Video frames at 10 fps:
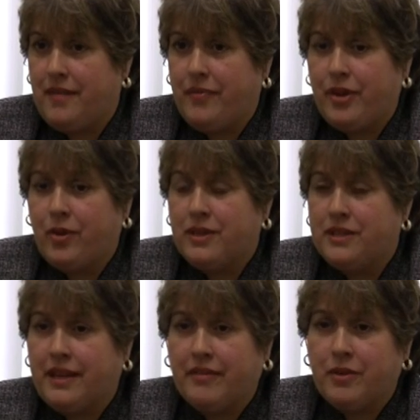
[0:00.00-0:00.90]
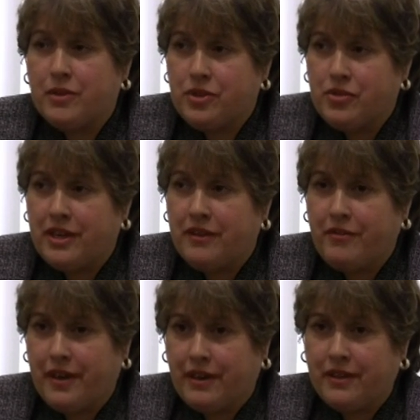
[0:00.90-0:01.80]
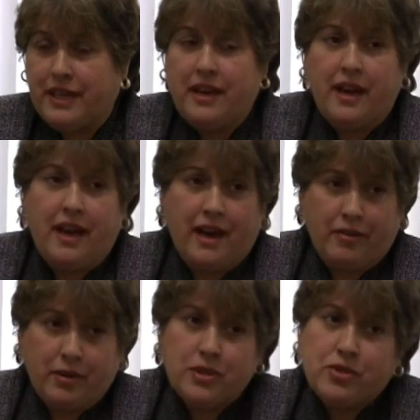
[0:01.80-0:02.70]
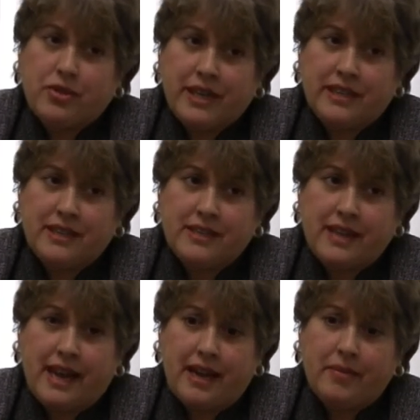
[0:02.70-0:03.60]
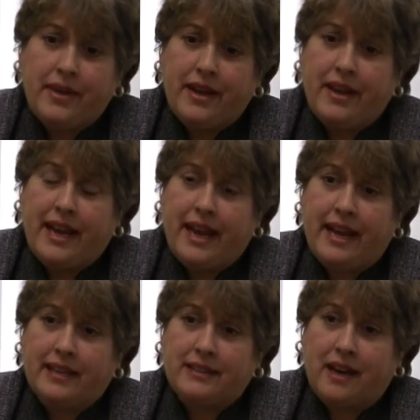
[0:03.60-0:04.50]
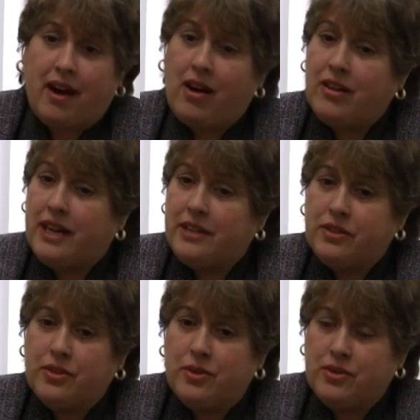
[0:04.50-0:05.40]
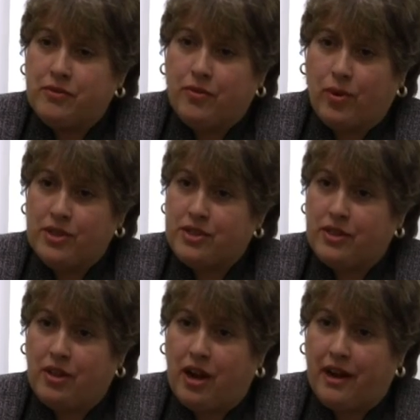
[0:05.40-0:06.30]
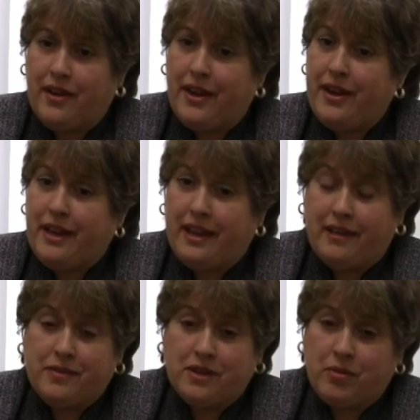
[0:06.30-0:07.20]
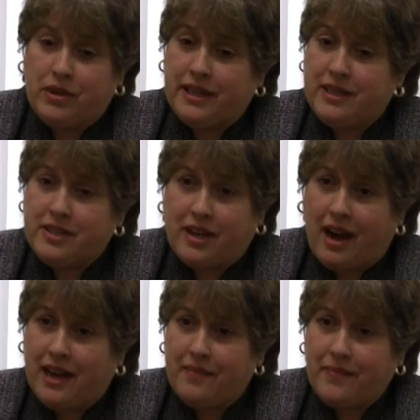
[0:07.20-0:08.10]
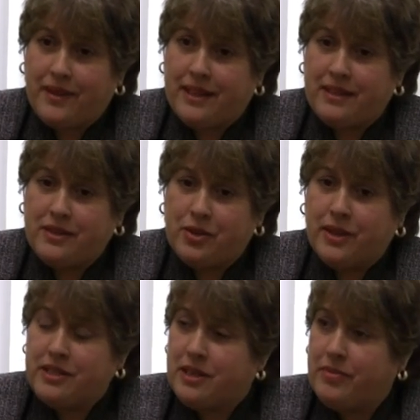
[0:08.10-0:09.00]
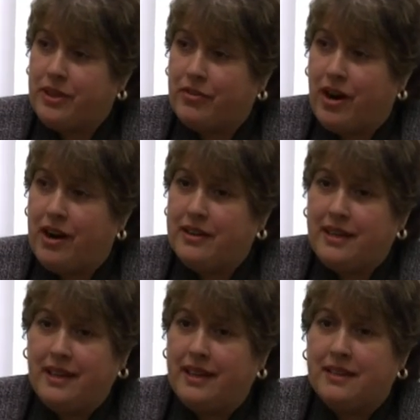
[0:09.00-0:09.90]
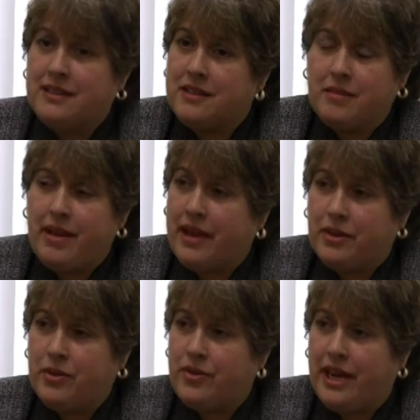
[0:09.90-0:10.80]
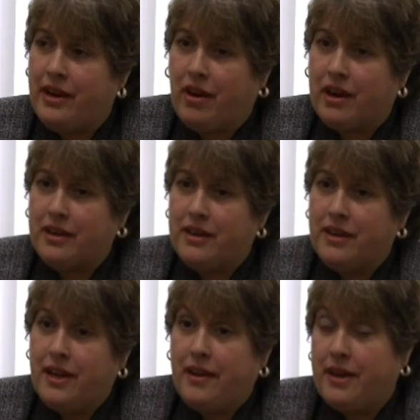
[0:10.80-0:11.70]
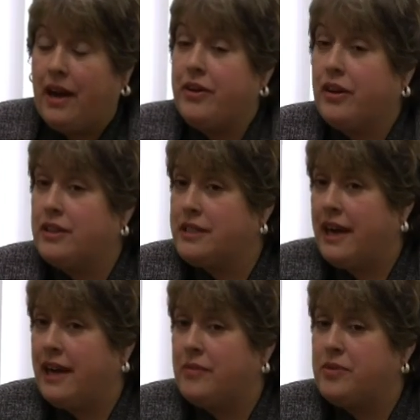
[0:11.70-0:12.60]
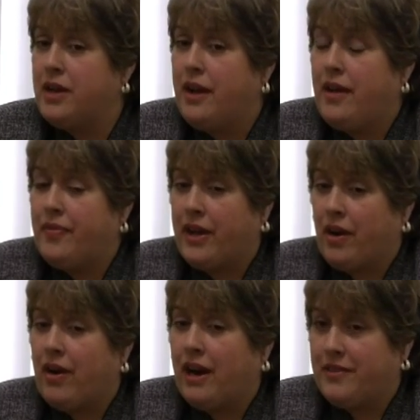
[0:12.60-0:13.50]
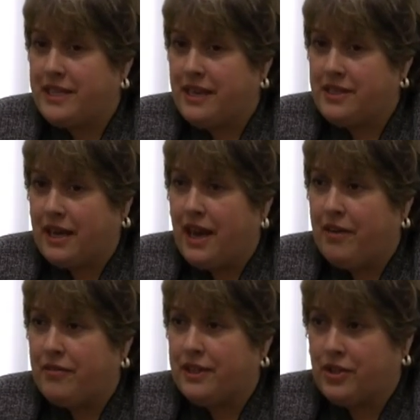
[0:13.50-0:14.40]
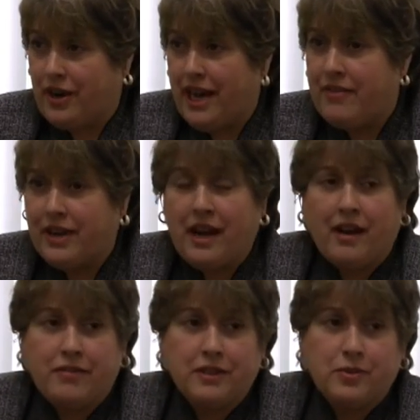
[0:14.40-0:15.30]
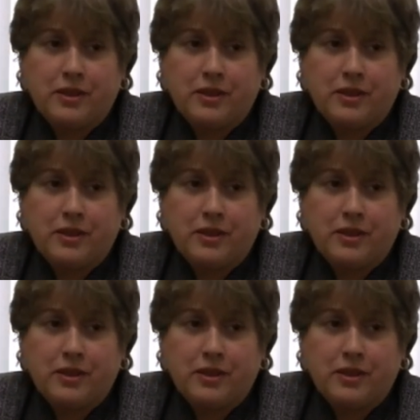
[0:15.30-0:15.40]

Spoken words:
No one did. Everyone's treated fairly. Everyone's treated the same. And all I do is enforce the law. If someone gets caught in doing something wrong, it doesn't matter who they are. Now, there are times that our office has a conflict or I have a conflict